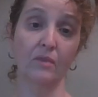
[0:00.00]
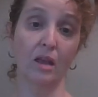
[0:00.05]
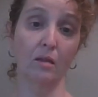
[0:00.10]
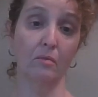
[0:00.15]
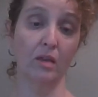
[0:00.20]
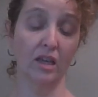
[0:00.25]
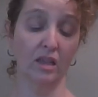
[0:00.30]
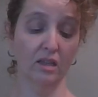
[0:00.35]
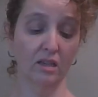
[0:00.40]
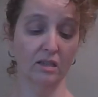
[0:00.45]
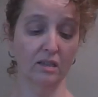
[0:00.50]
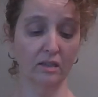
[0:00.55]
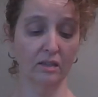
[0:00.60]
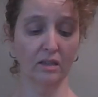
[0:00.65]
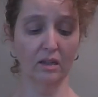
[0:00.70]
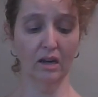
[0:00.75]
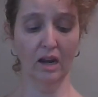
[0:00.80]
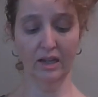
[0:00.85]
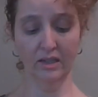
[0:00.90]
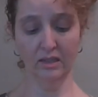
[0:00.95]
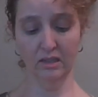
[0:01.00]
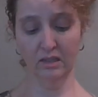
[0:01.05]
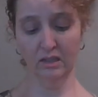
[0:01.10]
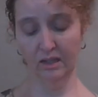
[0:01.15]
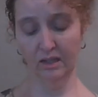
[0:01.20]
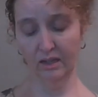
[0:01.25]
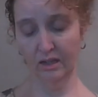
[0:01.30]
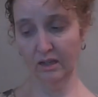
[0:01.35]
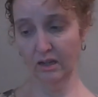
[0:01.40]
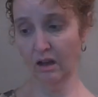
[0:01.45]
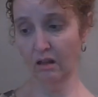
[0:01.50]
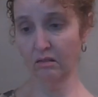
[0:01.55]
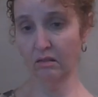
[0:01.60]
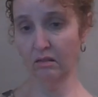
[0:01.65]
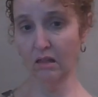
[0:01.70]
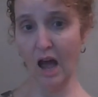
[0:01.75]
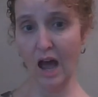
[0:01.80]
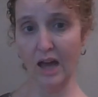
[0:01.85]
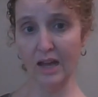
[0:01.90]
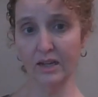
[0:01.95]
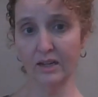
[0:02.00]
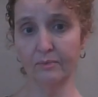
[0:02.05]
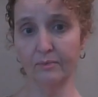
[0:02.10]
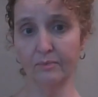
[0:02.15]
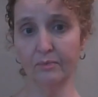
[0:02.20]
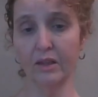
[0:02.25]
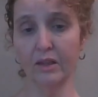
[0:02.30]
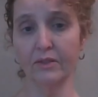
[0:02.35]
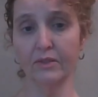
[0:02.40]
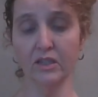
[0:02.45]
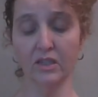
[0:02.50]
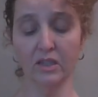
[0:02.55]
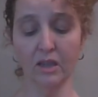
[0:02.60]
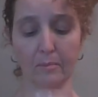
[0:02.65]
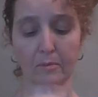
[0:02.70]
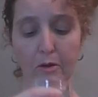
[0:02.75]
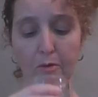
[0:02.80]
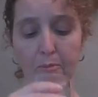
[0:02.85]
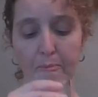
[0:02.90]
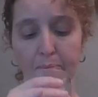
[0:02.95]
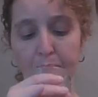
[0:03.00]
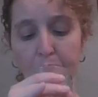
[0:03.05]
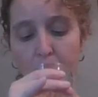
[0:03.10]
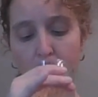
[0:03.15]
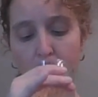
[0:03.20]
I make this as an iced tea a lot in the summer.